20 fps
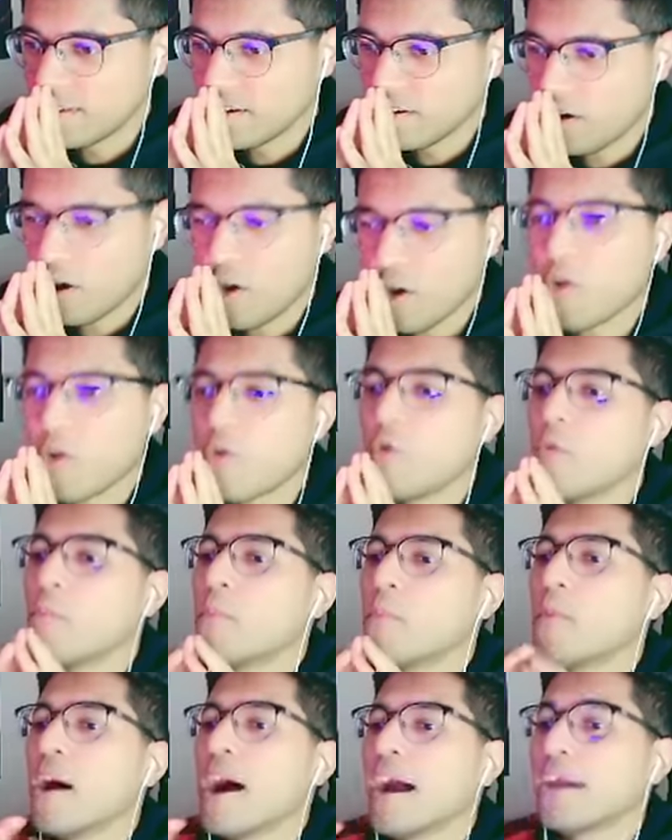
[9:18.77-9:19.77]
Oh
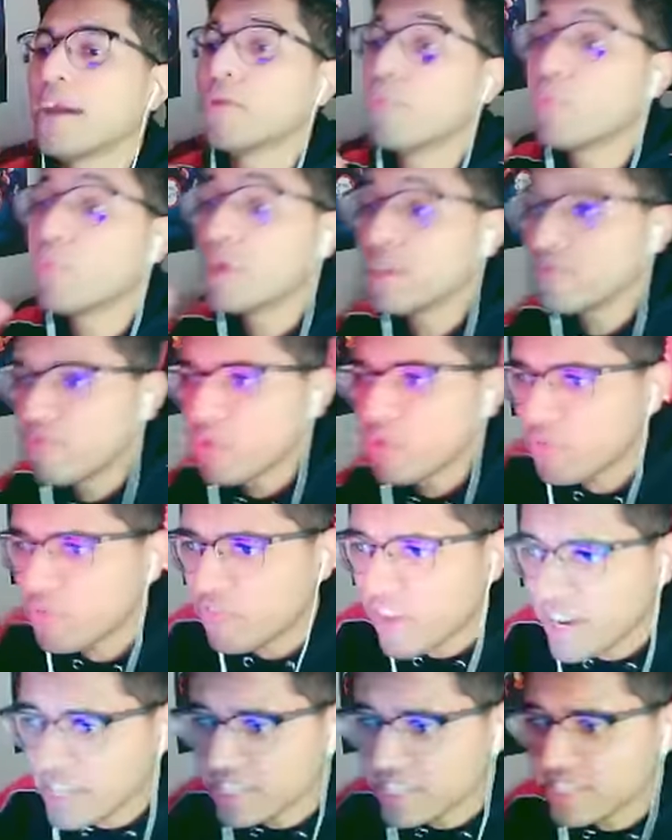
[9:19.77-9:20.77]
my, what the
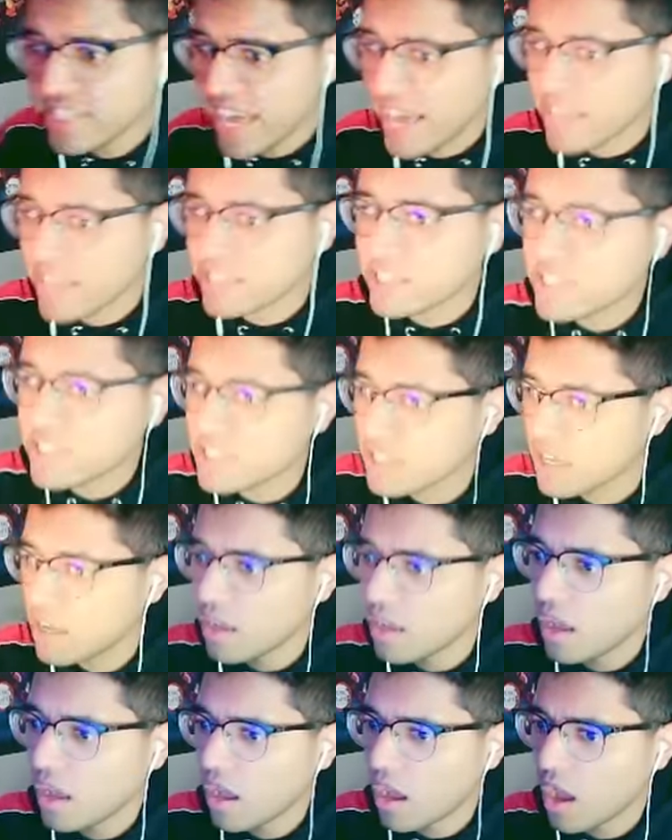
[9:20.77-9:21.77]
fight is this?
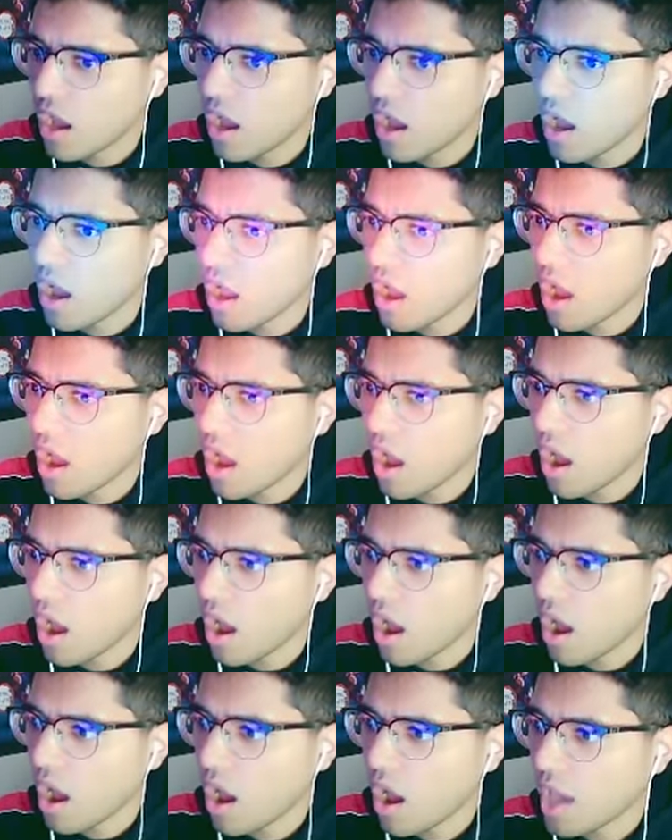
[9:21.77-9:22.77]

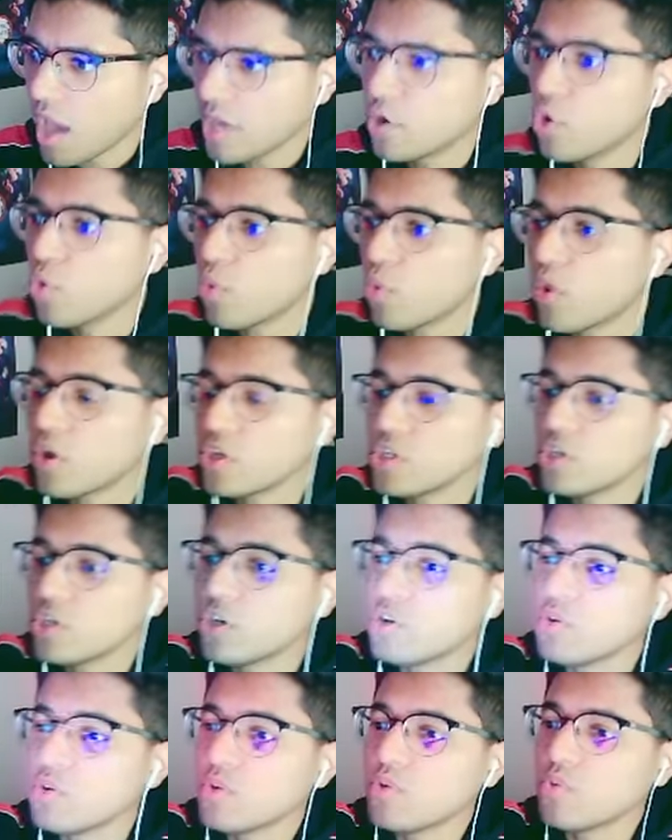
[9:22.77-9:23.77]
And who are
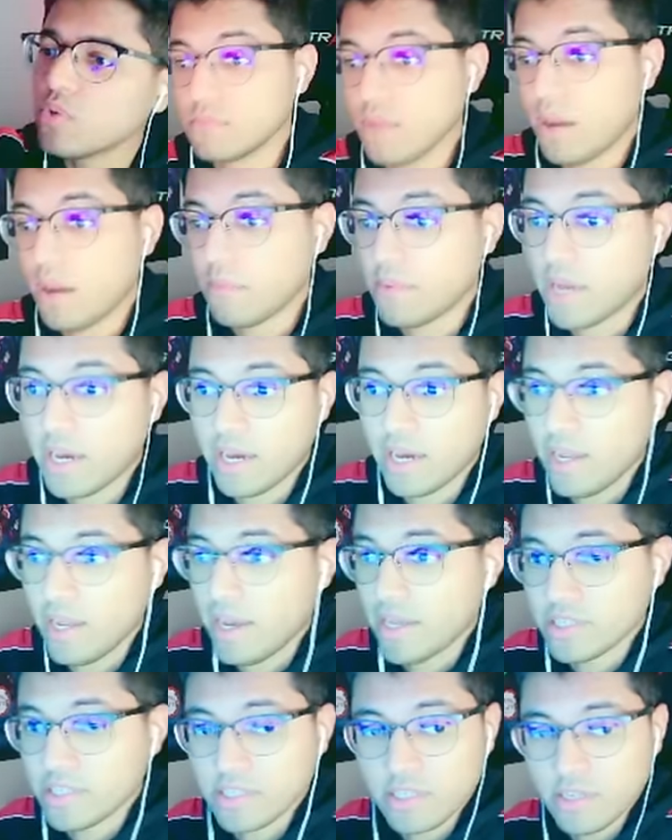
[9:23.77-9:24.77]
you? I'm not gonna
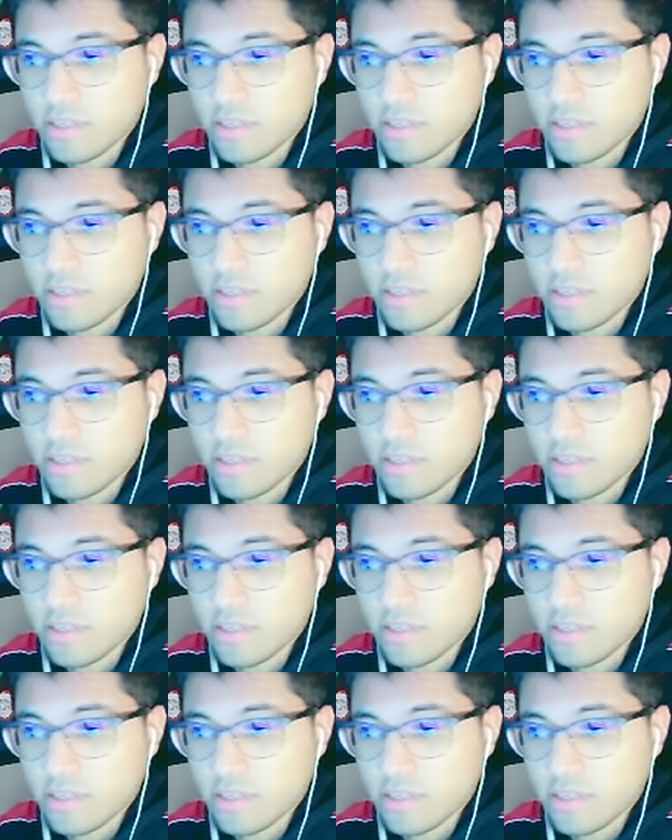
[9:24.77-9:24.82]
ask